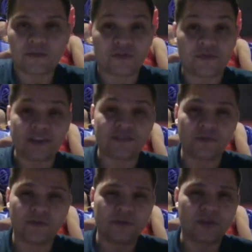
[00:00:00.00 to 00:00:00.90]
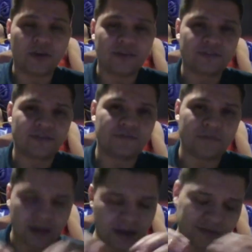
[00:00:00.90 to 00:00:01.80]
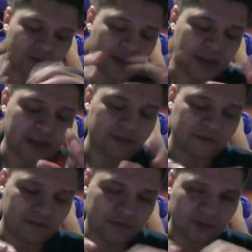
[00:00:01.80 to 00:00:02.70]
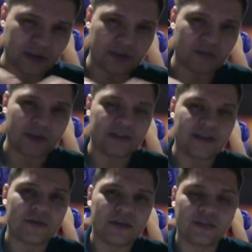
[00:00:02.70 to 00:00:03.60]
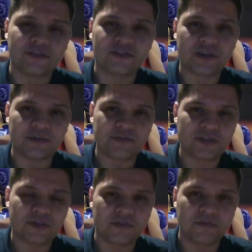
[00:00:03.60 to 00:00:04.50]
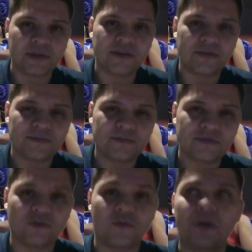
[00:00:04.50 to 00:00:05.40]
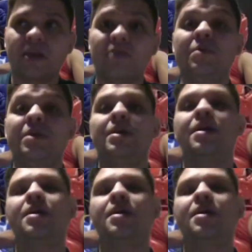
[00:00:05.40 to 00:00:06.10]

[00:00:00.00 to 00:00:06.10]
or Facebook with us? So I can, I can write it down in the description of the video. So where can we